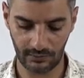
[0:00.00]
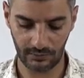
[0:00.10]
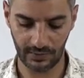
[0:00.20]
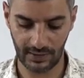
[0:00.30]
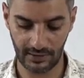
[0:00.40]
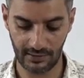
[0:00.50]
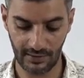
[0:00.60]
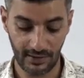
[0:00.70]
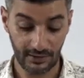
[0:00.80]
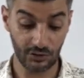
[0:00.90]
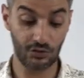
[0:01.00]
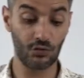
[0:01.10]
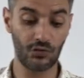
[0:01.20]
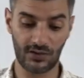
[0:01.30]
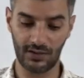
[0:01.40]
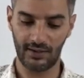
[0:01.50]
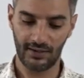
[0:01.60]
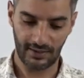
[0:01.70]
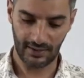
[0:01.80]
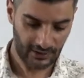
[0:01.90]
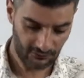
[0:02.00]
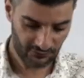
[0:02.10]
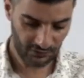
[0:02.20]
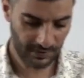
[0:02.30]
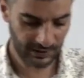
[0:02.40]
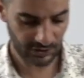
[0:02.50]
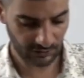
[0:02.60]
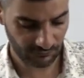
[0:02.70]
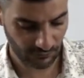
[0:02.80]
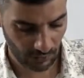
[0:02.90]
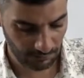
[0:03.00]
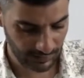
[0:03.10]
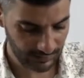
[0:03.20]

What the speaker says: we can deduce information from